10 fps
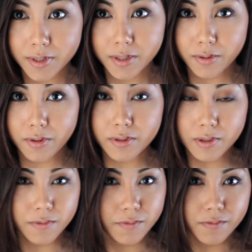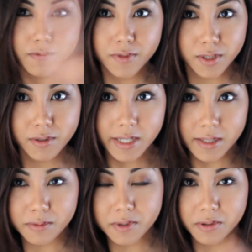So if you
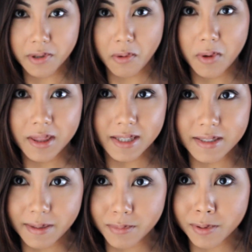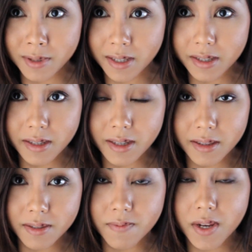guys are wondering what lens I'm using
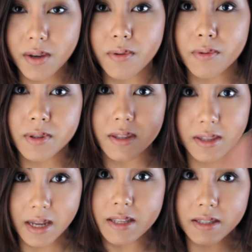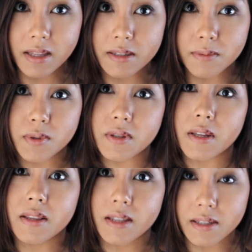in this video, that is the lens I'm
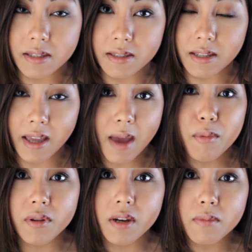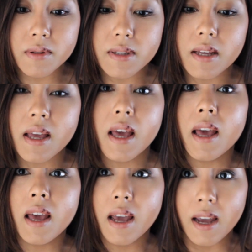using. This is the camera that I'm using,
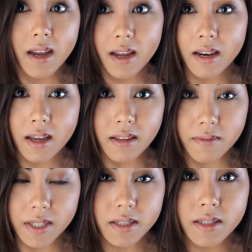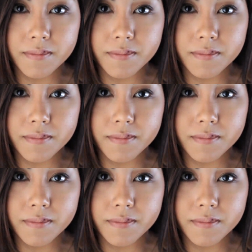and I love it.